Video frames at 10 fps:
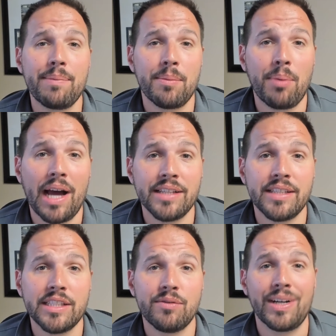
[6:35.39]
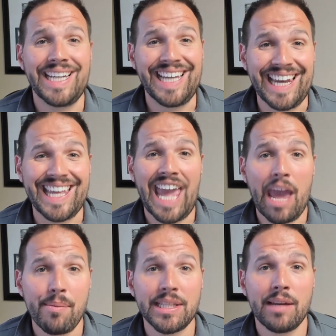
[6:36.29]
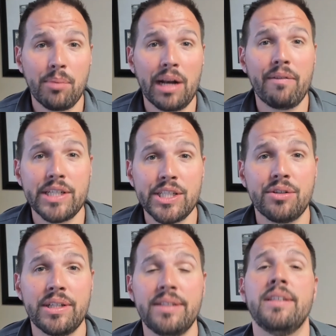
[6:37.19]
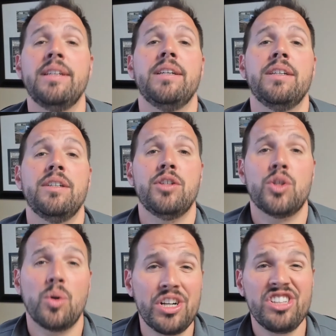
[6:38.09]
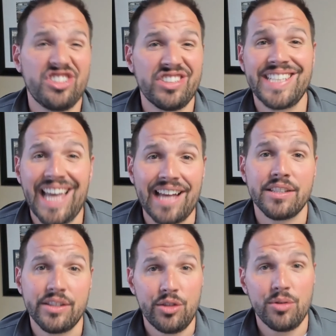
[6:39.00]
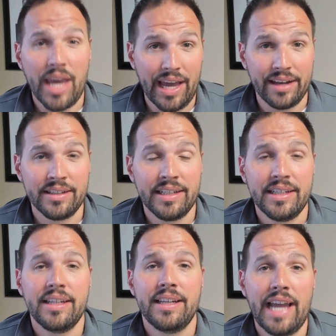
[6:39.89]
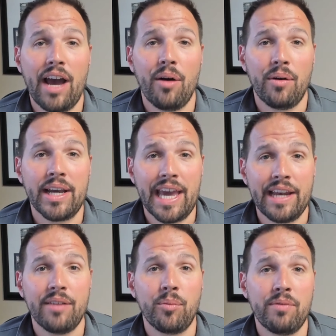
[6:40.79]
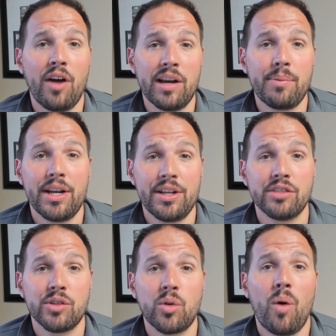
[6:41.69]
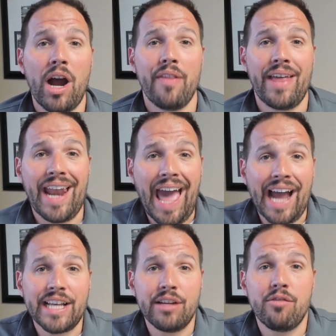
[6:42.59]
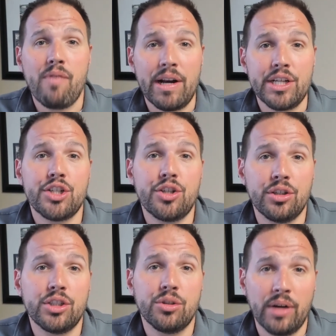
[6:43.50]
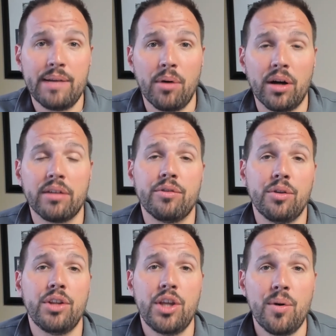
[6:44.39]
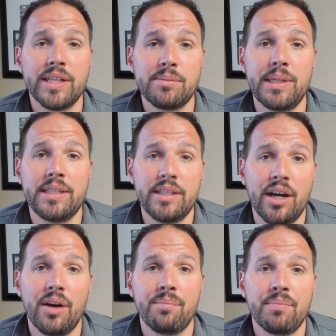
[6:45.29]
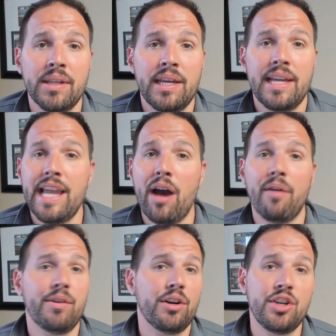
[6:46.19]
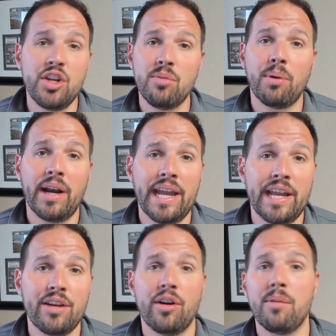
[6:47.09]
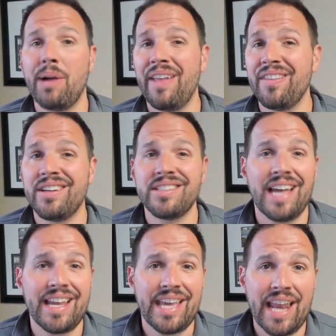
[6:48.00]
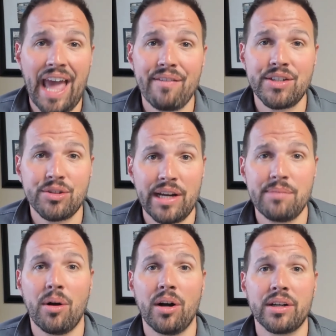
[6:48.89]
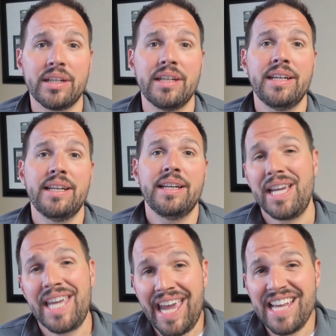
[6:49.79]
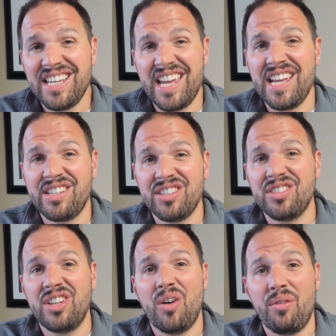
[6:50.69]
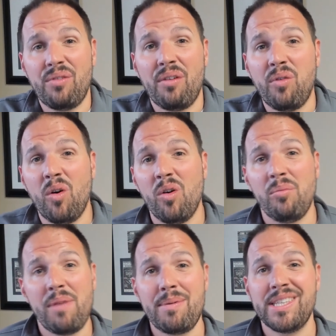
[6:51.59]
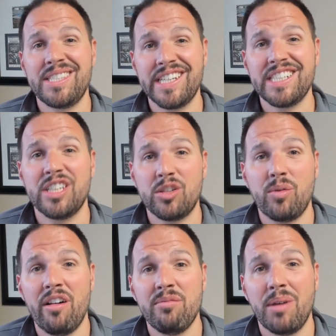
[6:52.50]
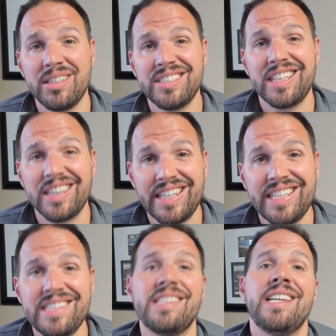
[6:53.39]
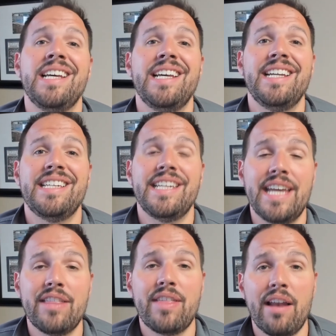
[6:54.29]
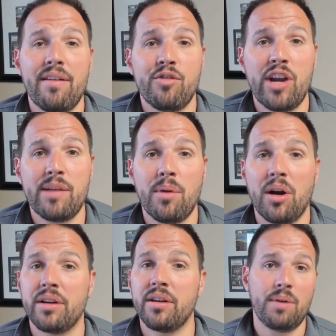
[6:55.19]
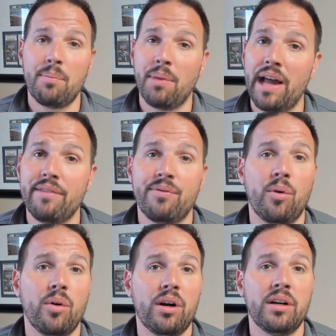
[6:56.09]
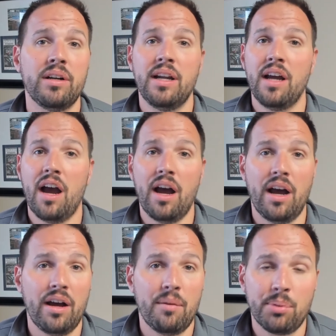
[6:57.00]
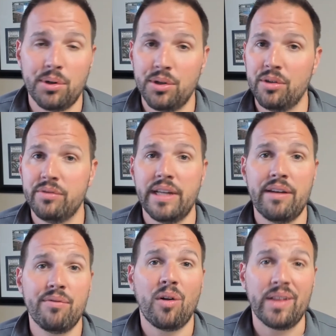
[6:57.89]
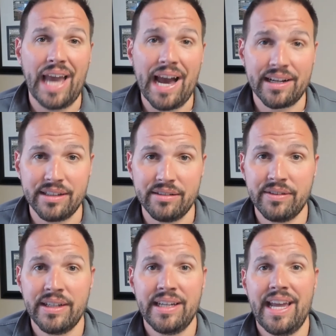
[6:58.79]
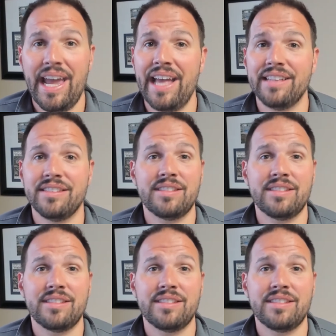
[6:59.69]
up the process for getting Amazon Brand Registry? Short answer is yes, you can. Now, again, we've talked about it does require that active registered trademark through the USPTO. Now, if you're a new brand or you're a brand that does not yet have a trademark, it can take just, a full maybe 6 to 12 months at least to get that trademark applied for, approved, and fully active. And